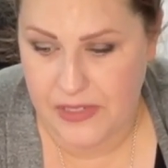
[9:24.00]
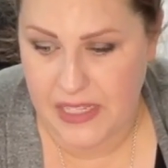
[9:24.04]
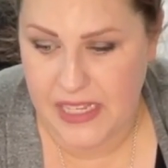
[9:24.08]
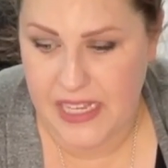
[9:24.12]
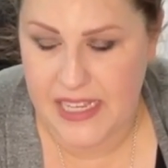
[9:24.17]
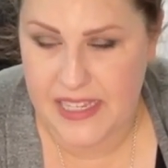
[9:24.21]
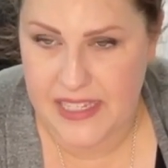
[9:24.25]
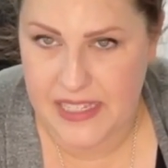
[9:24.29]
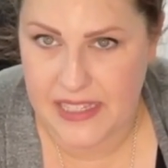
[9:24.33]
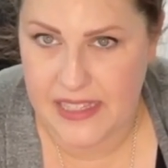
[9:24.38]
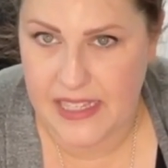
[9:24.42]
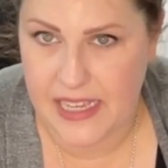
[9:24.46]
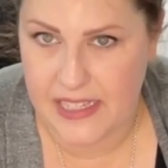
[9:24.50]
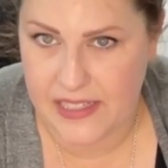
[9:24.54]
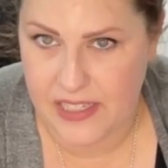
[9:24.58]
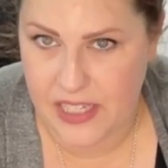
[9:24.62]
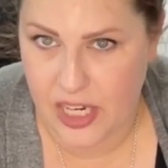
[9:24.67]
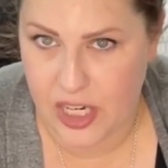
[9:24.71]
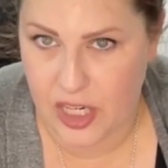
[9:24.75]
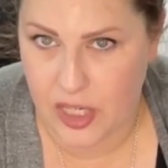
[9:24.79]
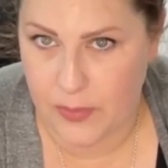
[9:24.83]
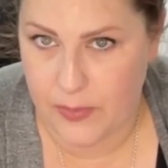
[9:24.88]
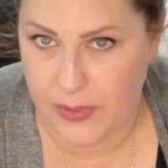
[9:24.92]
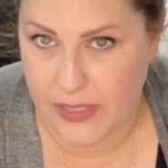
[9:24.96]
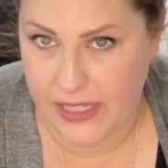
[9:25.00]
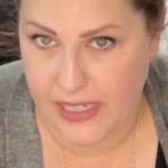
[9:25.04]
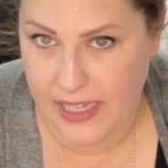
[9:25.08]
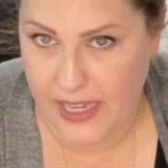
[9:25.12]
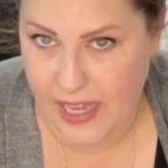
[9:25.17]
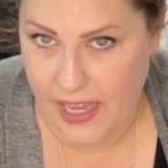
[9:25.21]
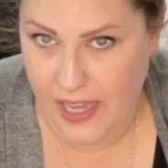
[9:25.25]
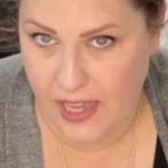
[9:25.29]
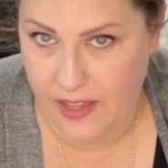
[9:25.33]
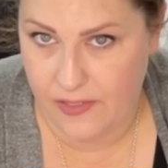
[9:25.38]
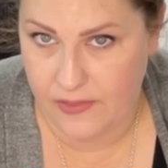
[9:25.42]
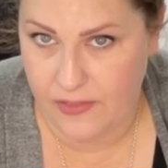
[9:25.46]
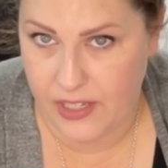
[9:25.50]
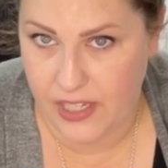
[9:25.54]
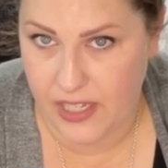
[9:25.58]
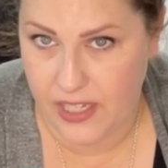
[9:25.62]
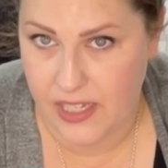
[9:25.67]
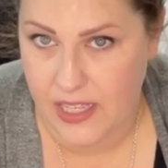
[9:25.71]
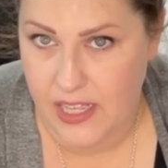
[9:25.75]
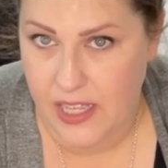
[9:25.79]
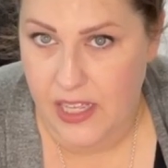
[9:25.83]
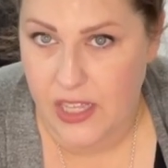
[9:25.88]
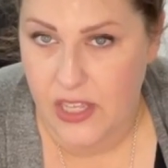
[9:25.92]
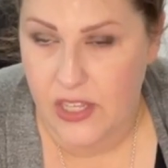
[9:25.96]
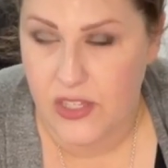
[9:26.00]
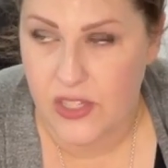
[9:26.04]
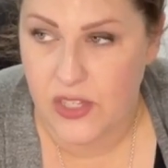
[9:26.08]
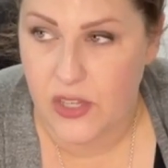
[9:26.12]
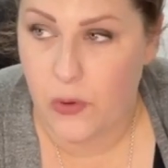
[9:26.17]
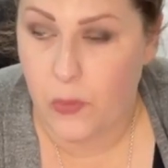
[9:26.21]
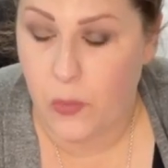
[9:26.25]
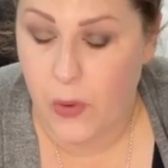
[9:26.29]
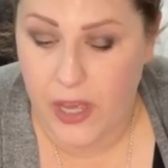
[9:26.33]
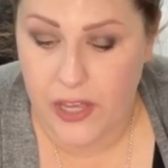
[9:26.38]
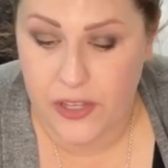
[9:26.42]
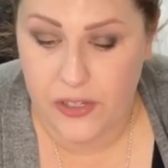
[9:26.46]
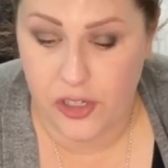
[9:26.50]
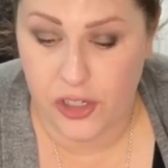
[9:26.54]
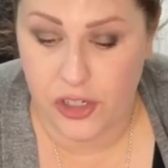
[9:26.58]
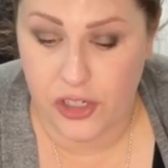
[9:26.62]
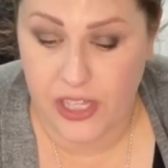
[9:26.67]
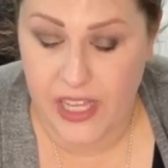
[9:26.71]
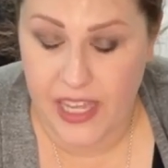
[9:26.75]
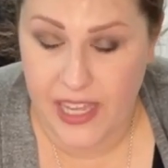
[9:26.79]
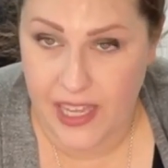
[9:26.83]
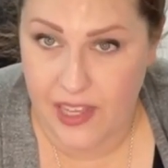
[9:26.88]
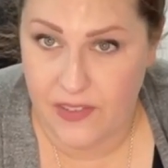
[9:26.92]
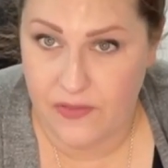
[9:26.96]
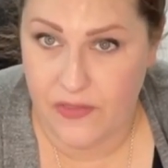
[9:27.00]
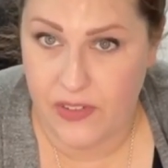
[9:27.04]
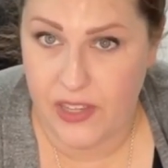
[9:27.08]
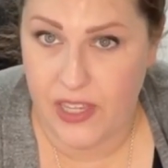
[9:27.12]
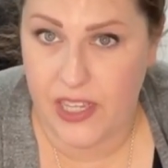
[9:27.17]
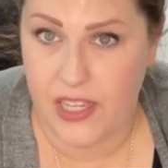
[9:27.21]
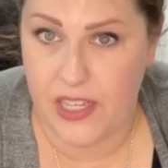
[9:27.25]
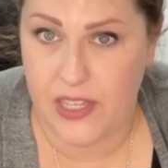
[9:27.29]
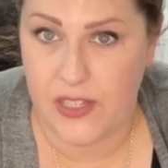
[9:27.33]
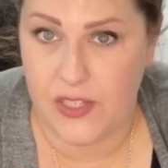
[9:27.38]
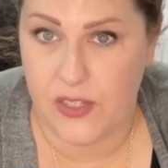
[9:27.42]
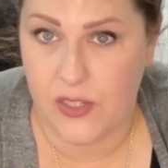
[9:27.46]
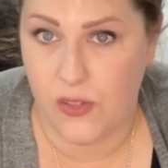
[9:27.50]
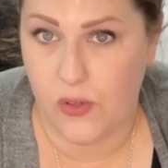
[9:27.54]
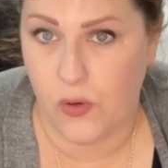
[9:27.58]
isn't that terribly heavy. So while your canvas